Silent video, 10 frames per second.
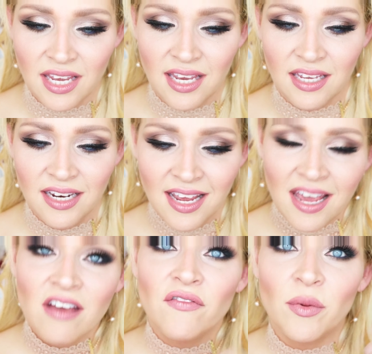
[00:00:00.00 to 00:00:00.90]
And
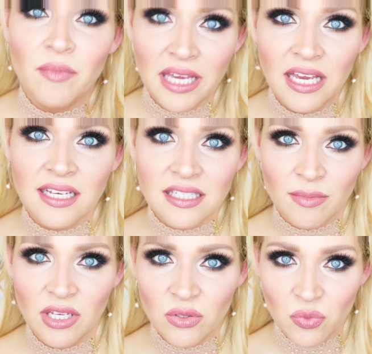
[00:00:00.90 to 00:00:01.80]
for me, as
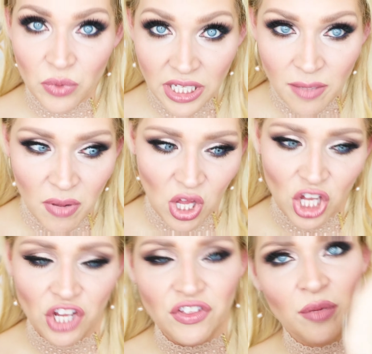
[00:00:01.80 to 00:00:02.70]
somebody who's really
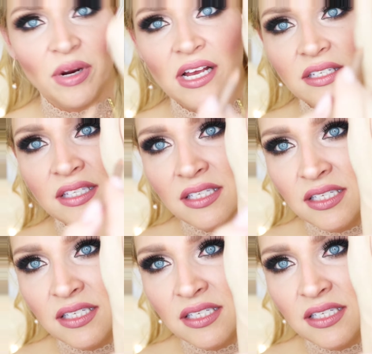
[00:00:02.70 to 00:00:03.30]
bald on their brows, this